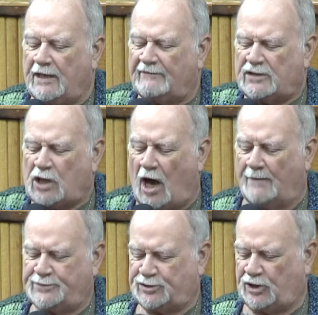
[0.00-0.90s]
to
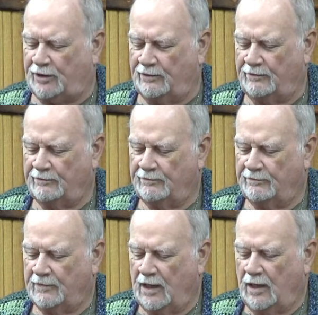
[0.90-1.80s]
fear, talking about your
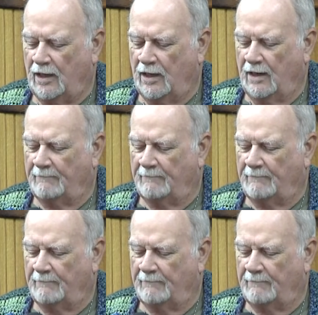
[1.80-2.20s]
flesh,